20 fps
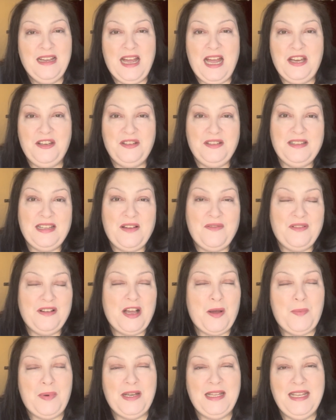and just have a
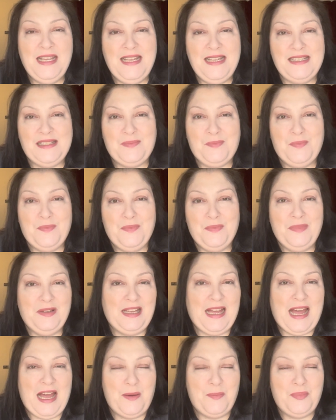couple of years
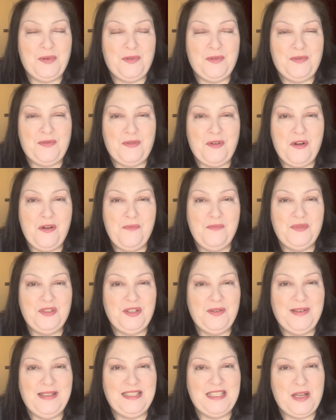gap from
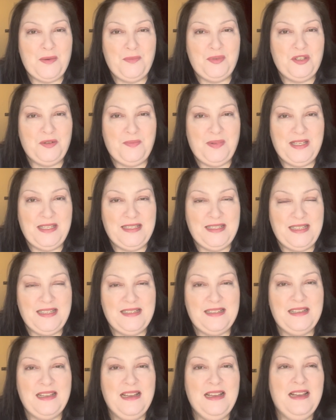doing temperature
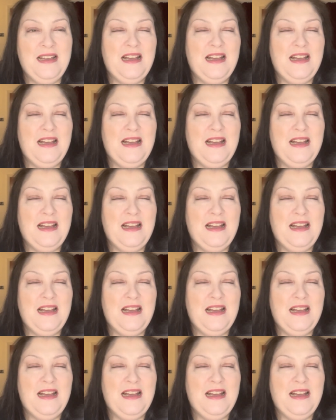pieces.